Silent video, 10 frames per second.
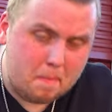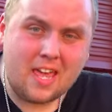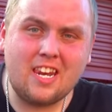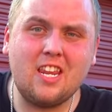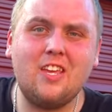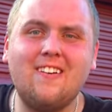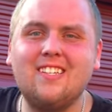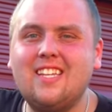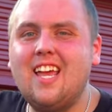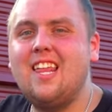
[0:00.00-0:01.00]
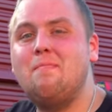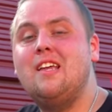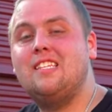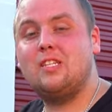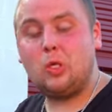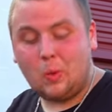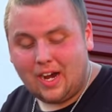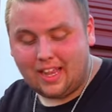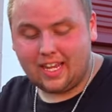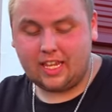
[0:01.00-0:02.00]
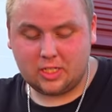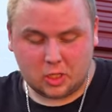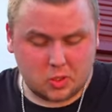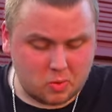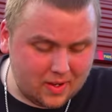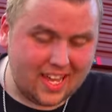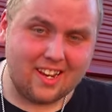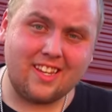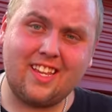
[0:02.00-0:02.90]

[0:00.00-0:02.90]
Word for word: made in the USA, that means it's quality. So we got a good